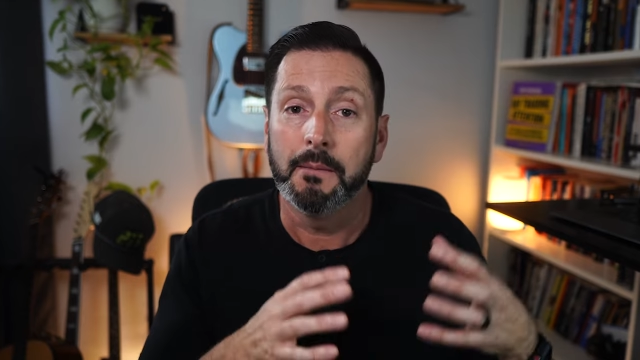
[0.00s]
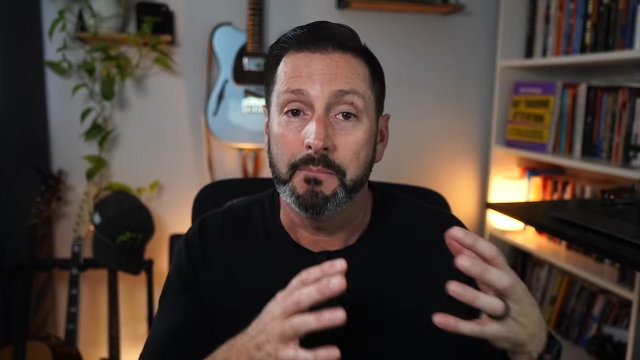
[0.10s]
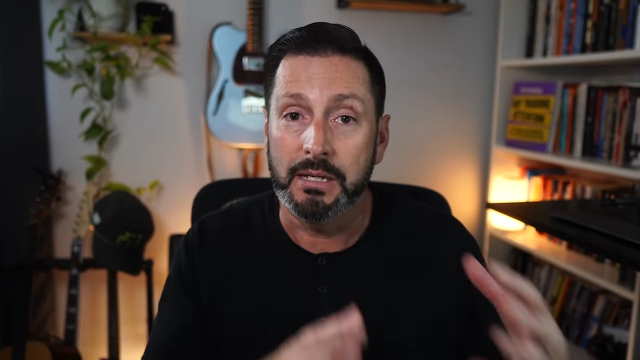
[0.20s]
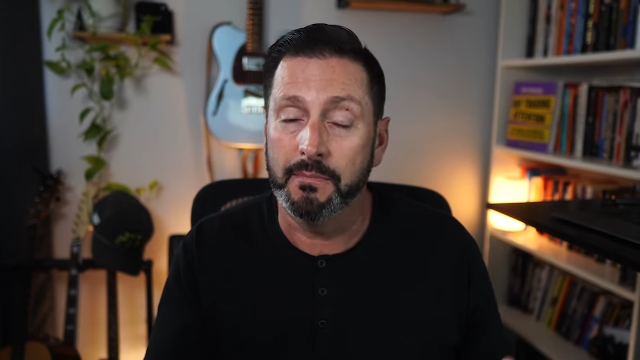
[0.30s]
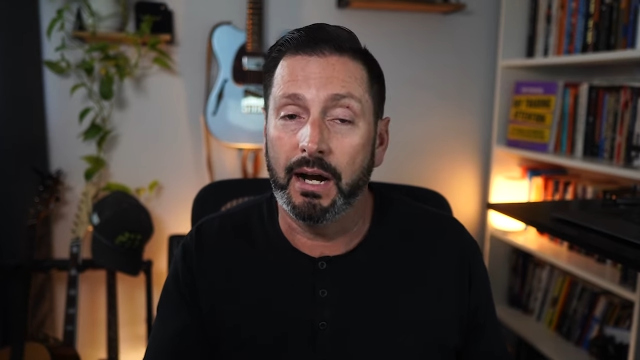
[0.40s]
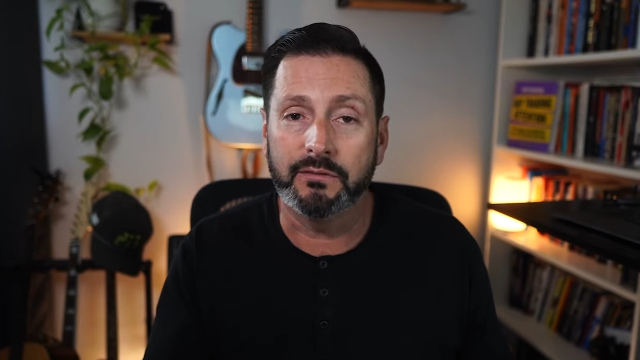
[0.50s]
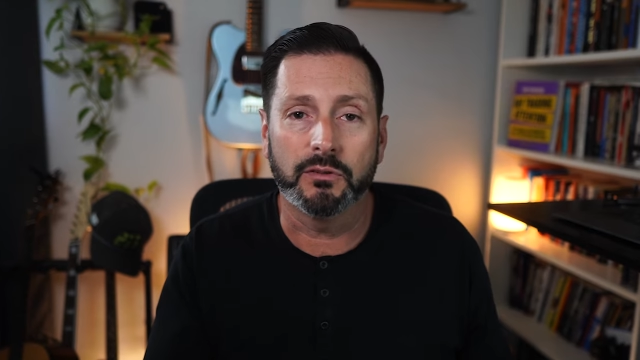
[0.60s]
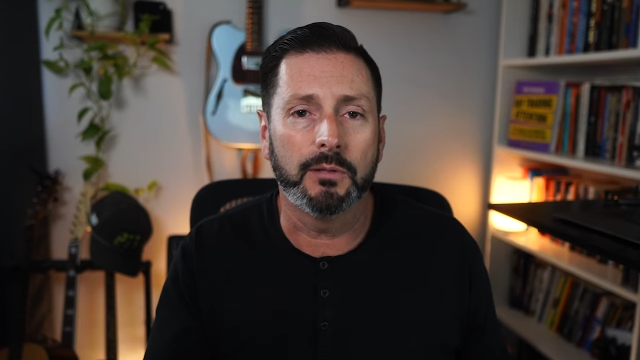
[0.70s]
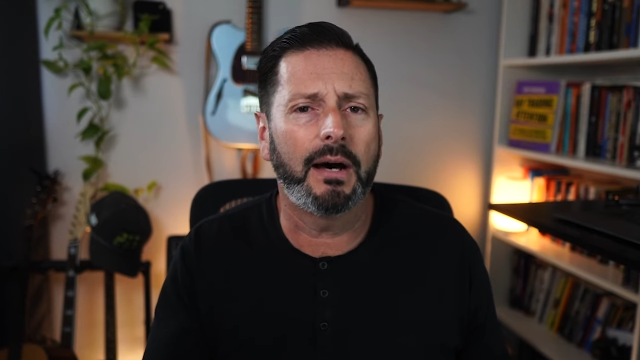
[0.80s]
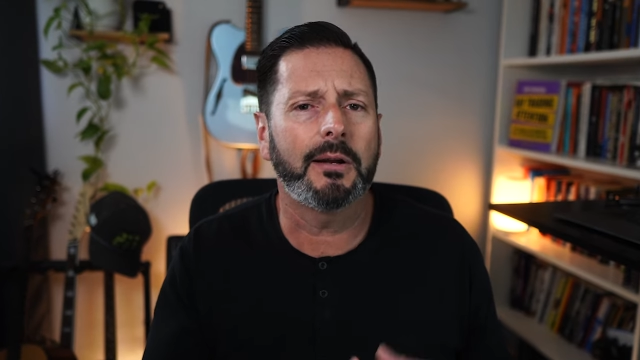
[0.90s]
be
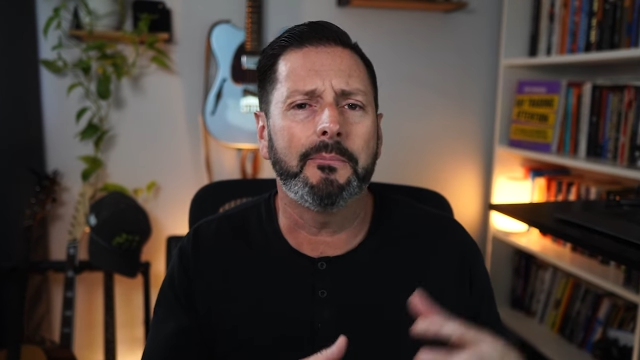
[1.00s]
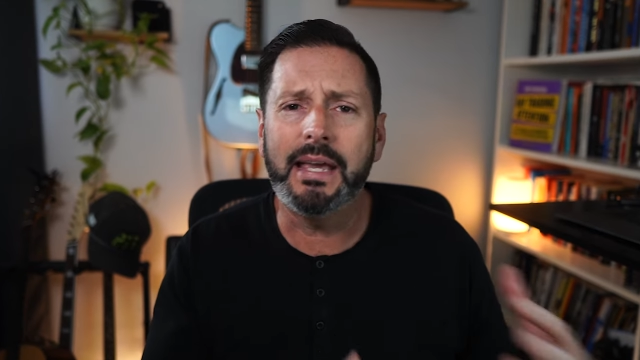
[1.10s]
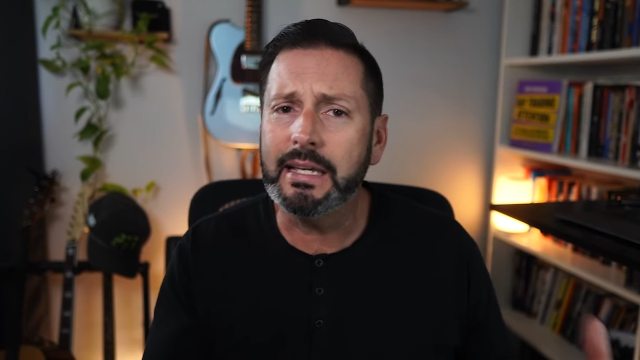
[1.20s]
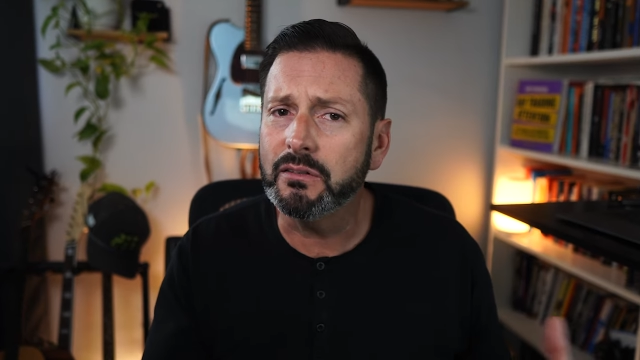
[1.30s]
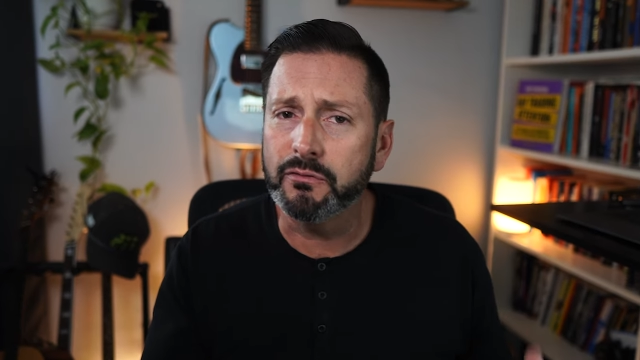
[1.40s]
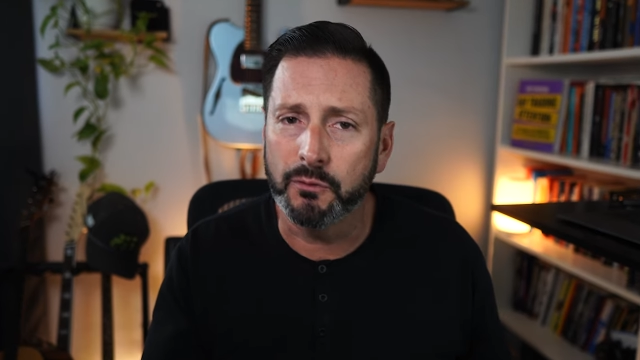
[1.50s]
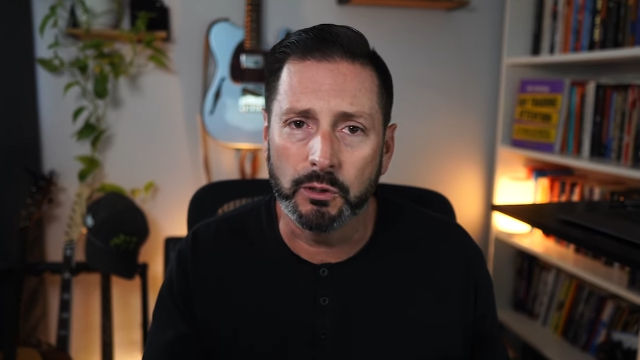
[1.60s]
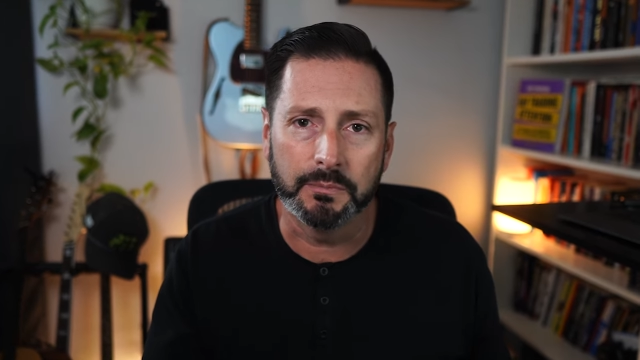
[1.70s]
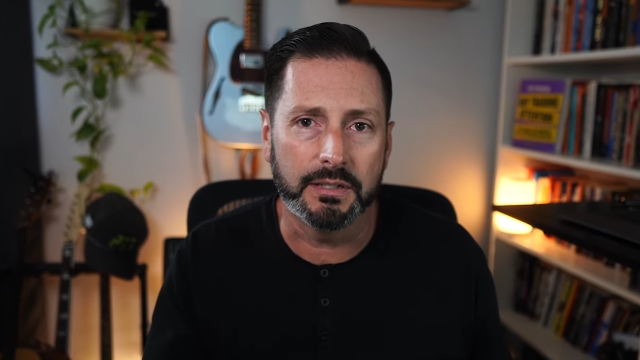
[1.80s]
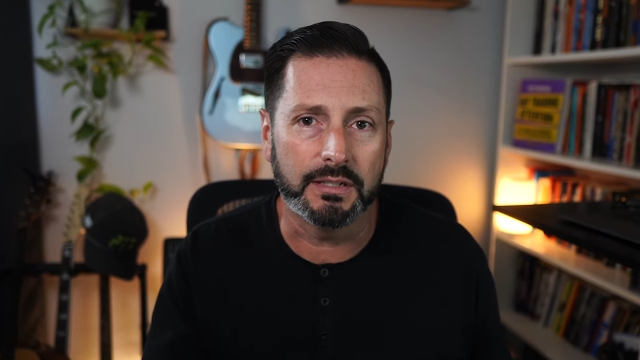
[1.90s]
mindful about it, make
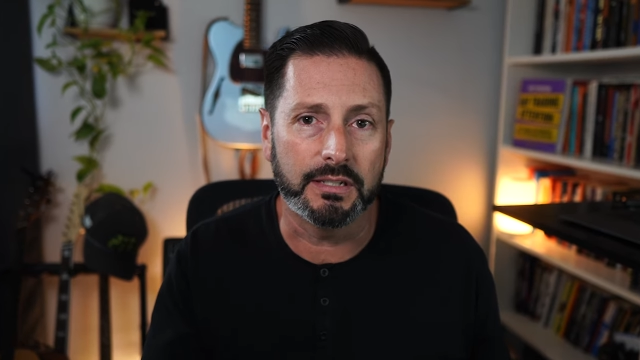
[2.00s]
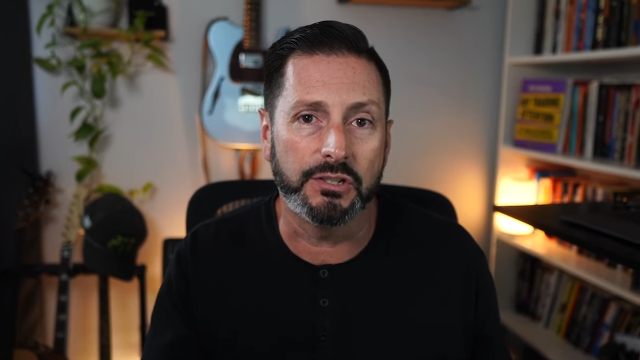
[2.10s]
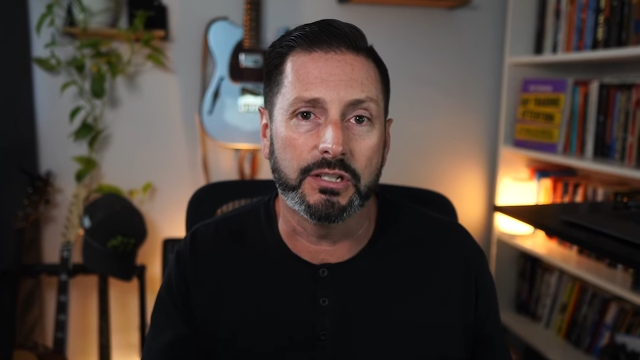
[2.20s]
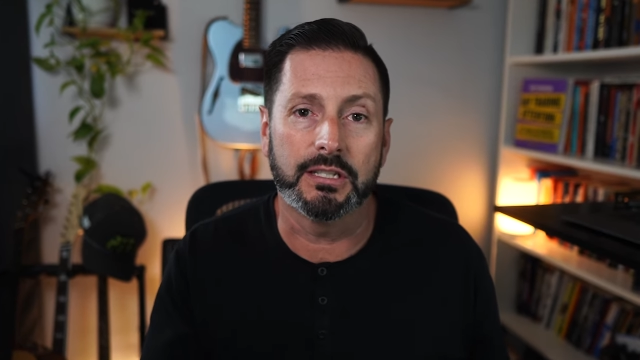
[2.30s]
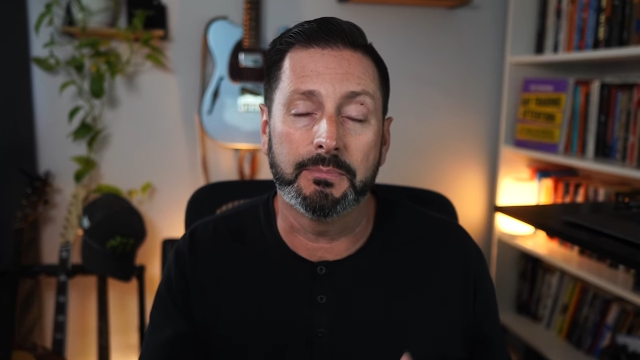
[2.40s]
informed decisions,